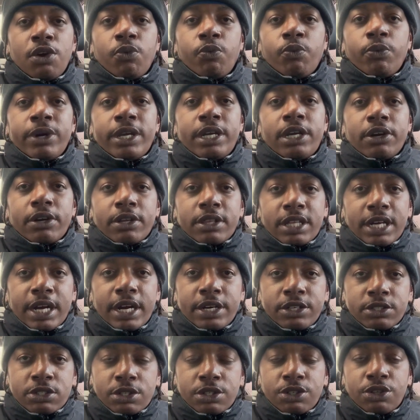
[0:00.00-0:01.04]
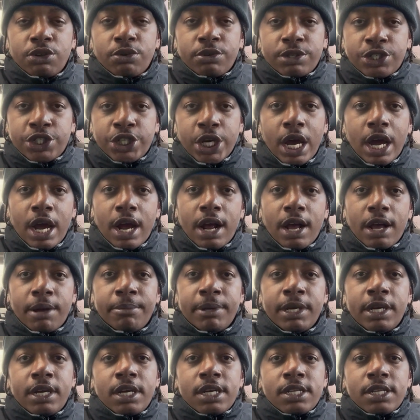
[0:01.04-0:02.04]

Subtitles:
We are there to do a job,